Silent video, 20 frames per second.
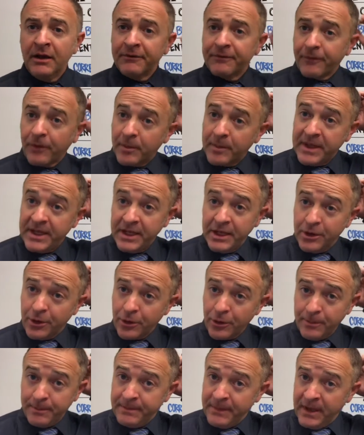From
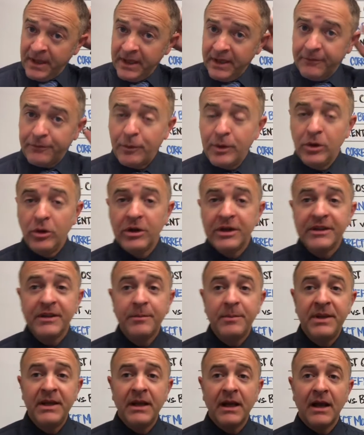here, if we look at
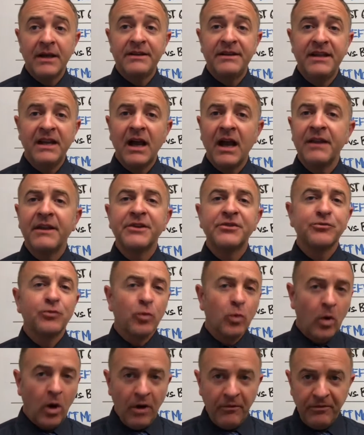the PITI, that's
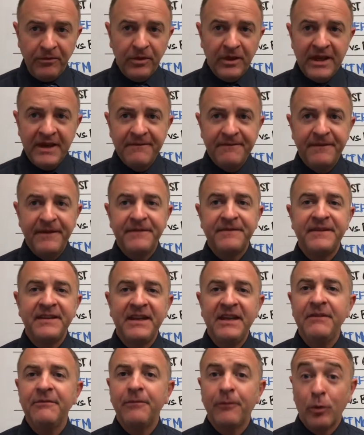roughly
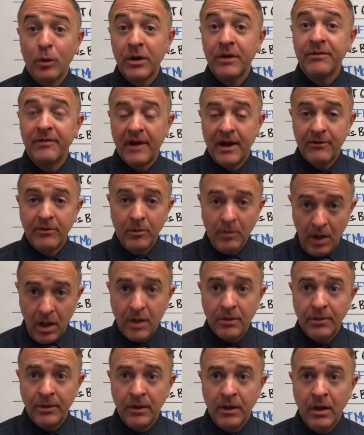$1,545 a
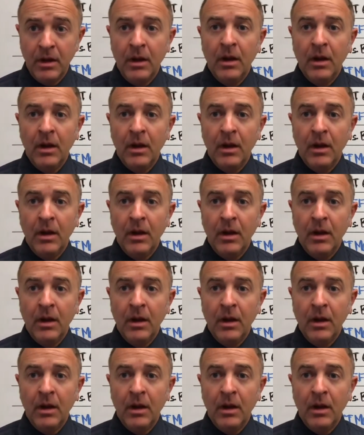month.